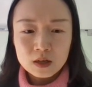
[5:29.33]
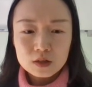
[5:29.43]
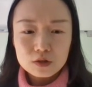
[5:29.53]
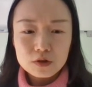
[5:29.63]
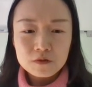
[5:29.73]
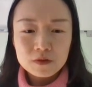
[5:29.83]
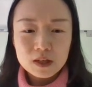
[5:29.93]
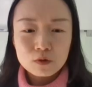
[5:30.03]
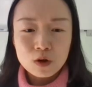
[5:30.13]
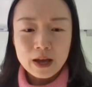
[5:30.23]
So if
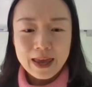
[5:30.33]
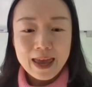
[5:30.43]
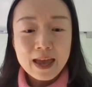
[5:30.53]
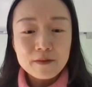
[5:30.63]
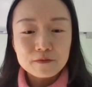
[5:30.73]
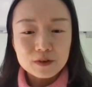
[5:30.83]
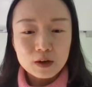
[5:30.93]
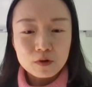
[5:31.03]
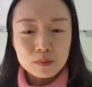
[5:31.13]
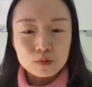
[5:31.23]
there are m
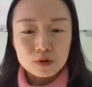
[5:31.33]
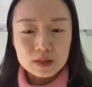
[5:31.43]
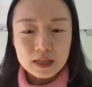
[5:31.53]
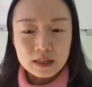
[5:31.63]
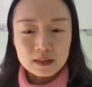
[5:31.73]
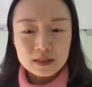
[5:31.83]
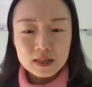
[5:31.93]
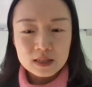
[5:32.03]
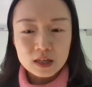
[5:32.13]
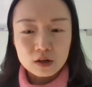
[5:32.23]
variables in a
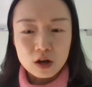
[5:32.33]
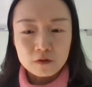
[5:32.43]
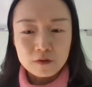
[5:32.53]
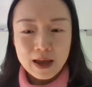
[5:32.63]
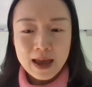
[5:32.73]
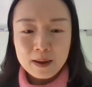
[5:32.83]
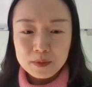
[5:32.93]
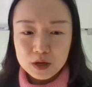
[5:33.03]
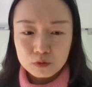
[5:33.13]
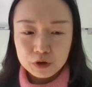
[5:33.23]
system of m
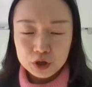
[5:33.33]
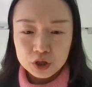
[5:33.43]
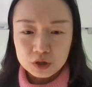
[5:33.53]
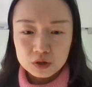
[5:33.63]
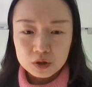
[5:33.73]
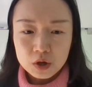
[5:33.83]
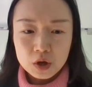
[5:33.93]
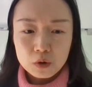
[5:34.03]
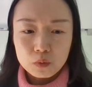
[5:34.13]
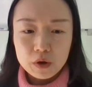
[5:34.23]
equations,
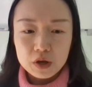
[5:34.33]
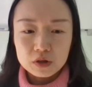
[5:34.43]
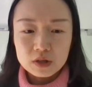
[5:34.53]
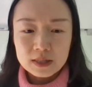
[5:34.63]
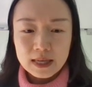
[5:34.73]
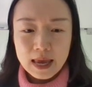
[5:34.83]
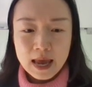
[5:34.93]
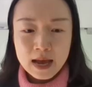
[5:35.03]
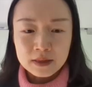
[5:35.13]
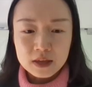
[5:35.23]
where this
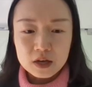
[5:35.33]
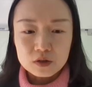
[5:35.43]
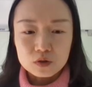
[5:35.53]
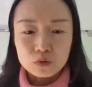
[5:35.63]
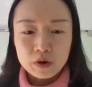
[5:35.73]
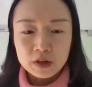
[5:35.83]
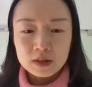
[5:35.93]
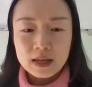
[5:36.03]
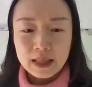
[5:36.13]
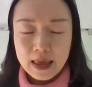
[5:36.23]
n is greater
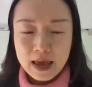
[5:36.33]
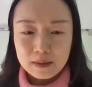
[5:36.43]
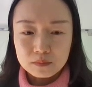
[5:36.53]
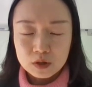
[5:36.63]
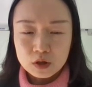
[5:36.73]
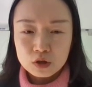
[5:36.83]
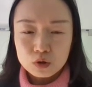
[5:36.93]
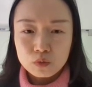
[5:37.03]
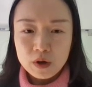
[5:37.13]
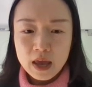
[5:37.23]
than m,
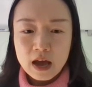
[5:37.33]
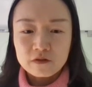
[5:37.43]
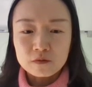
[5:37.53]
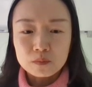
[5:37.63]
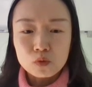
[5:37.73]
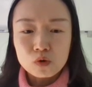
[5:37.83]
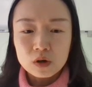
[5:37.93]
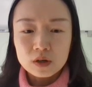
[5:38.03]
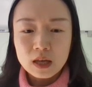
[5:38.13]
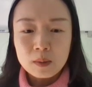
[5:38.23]
so we have
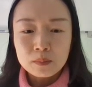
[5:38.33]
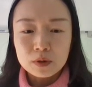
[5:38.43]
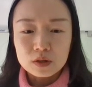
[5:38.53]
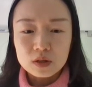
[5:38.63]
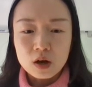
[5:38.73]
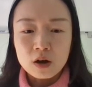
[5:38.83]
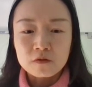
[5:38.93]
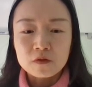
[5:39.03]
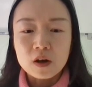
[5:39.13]
more numbers of